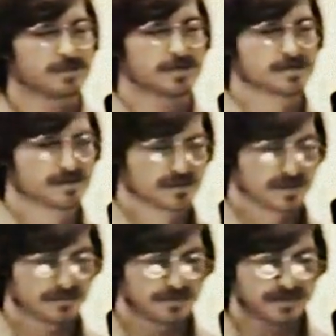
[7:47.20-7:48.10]
As an
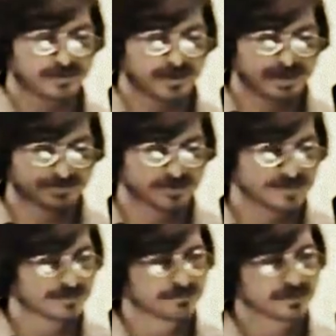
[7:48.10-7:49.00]
example, I have to
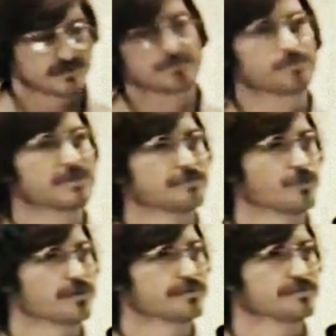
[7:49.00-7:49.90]
keep a budget for about
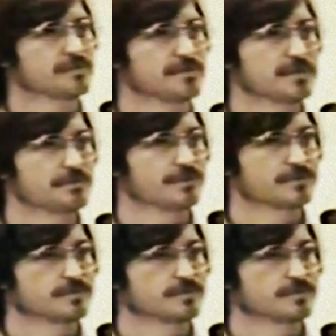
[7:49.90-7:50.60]
40, 50 people.